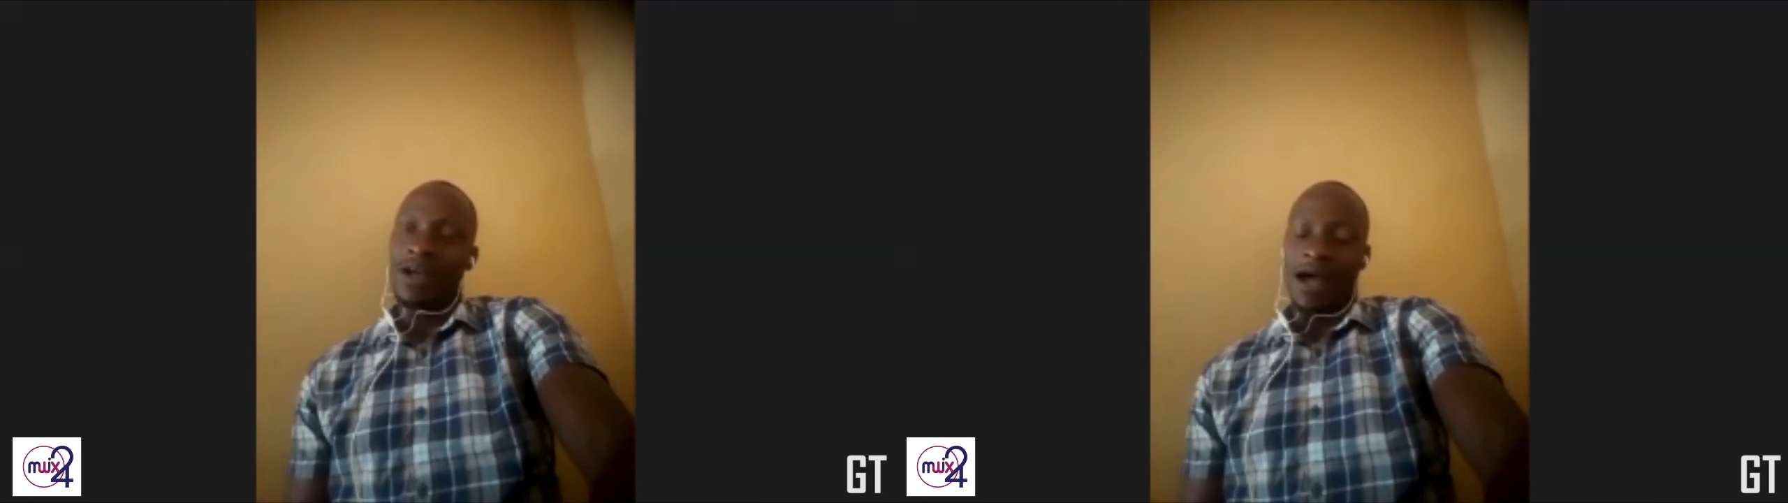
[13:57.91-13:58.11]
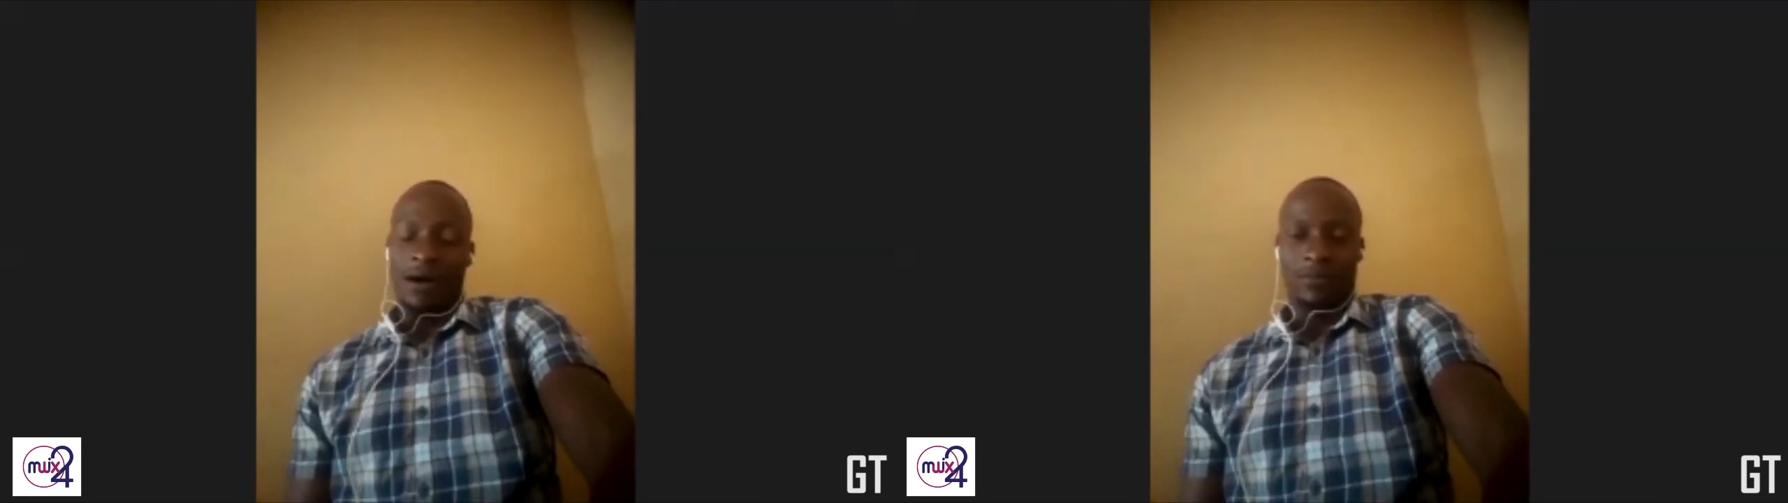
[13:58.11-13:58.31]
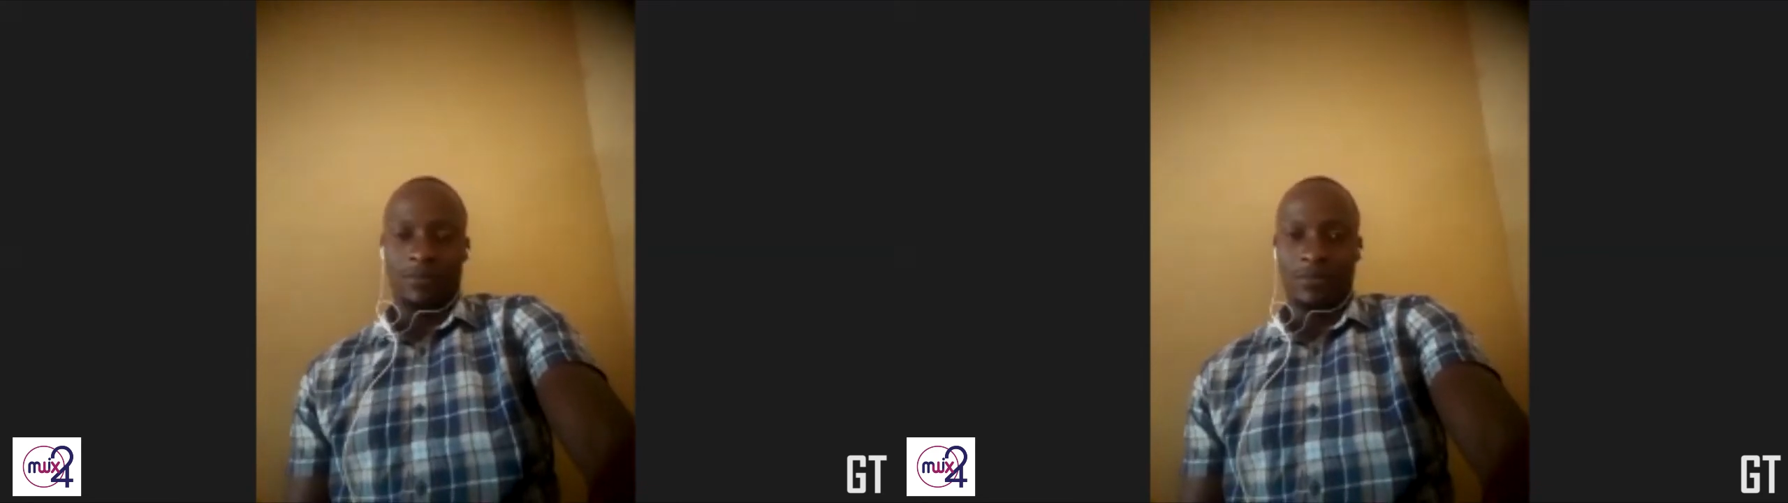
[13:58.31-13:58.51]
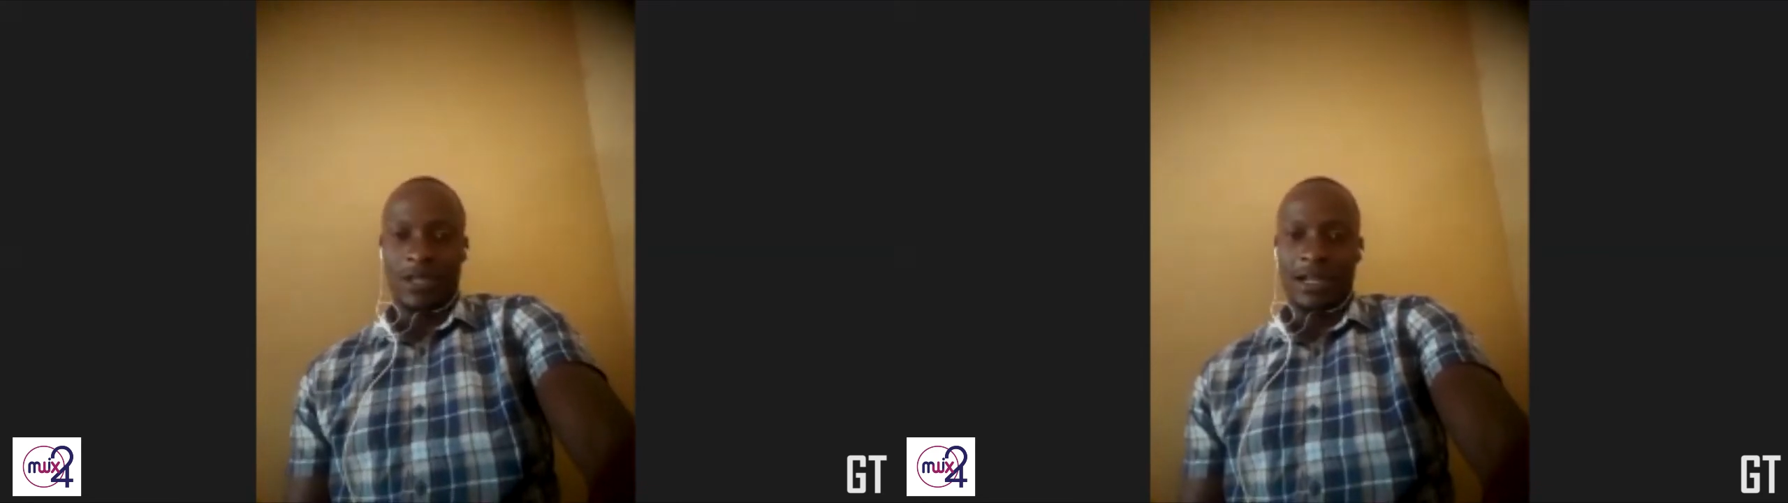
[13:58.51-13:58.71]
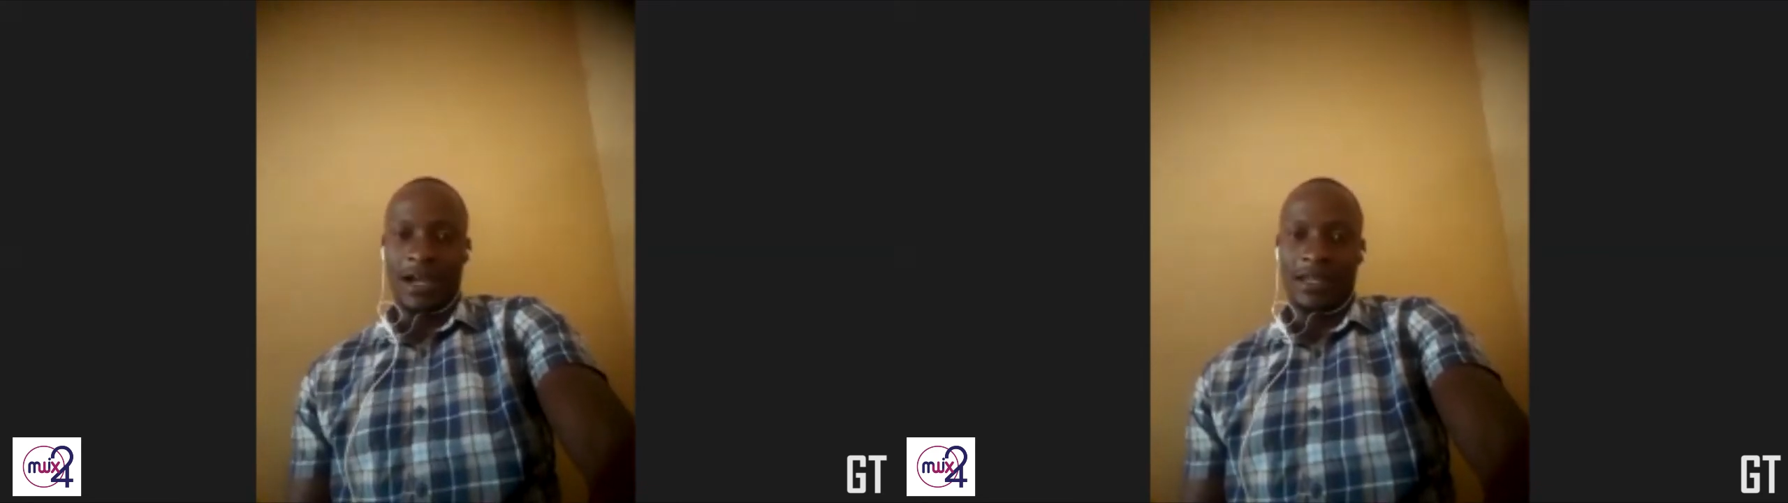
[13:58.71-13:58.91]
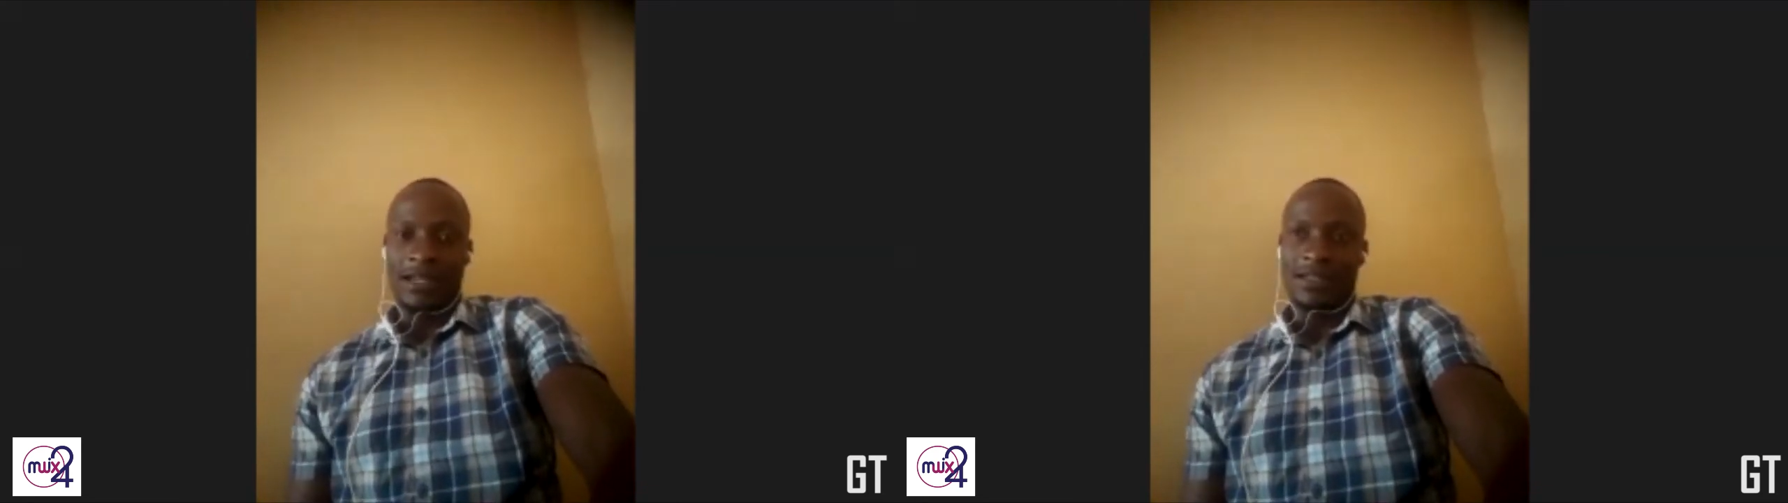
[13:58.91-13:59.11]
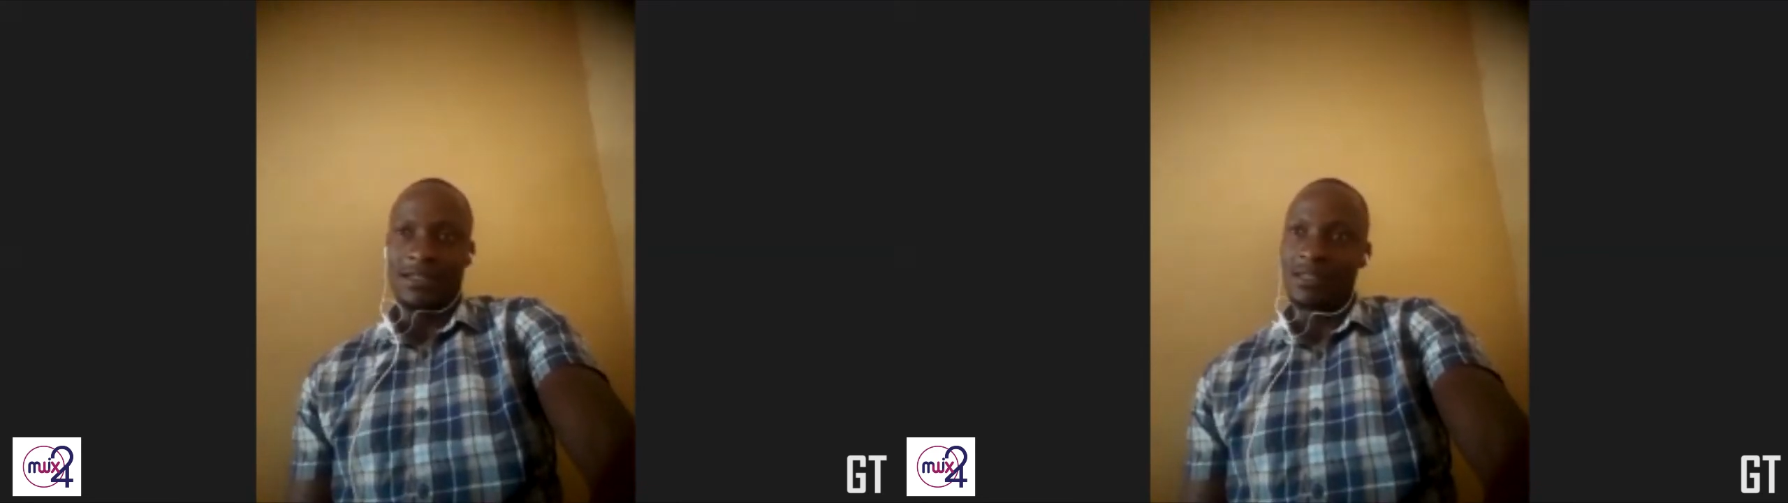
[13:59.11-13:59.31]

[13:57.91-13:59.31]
I'm the guy that